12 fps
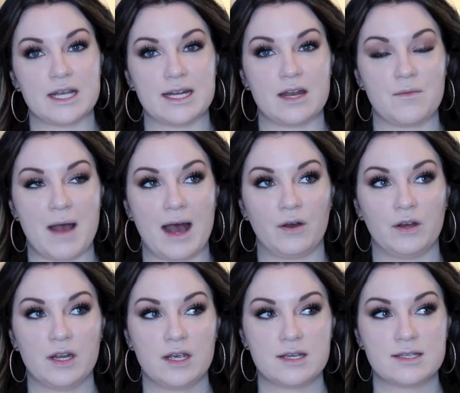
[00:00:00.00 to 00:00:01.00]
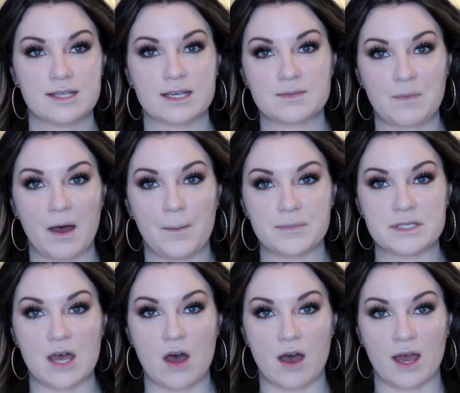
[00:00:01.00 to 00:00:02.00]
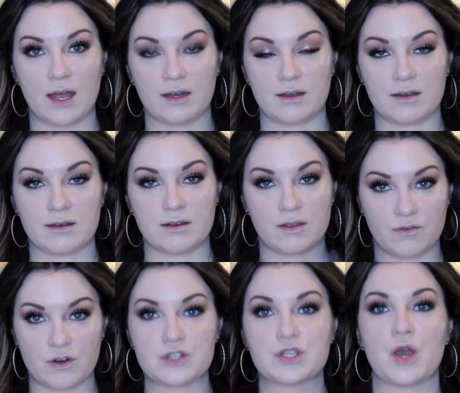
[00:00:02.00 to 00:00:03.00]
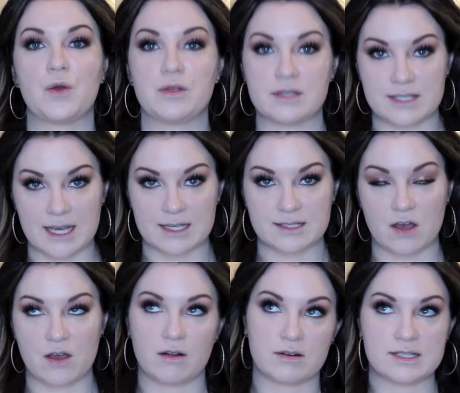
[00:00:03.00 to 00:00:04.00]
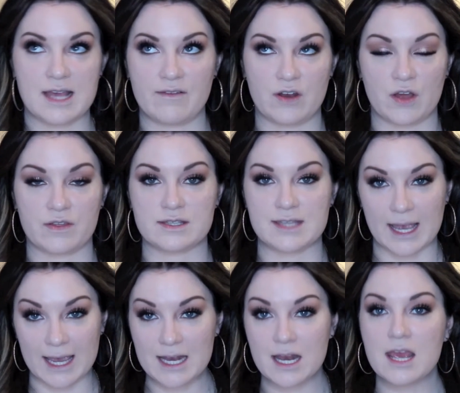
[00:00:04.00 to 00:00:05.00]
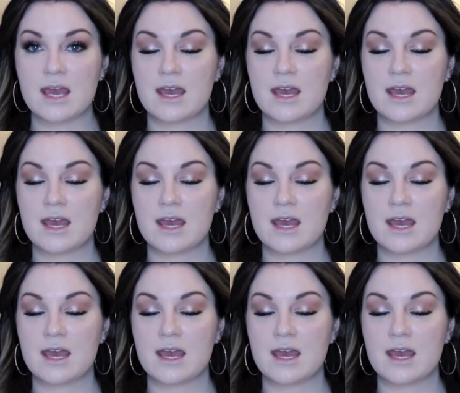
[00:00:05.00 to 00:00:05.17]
I did about 6 pumps on the first coat and 6 or 7 on the second.